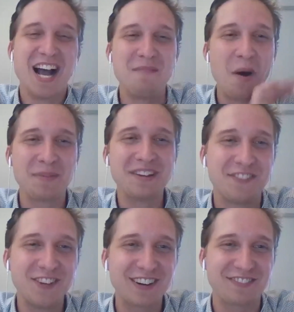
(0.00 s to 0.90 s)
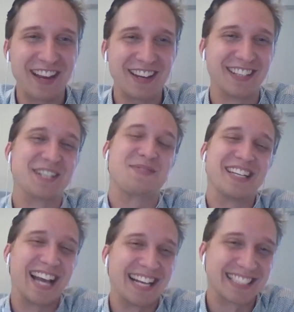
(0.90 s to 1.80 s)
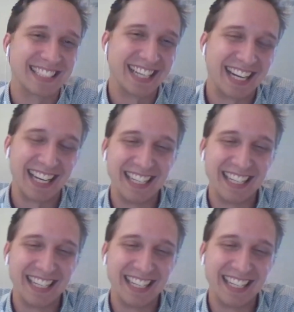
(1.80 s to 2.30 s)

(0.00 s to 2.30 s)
hoping fewer failures, but yes, yeah.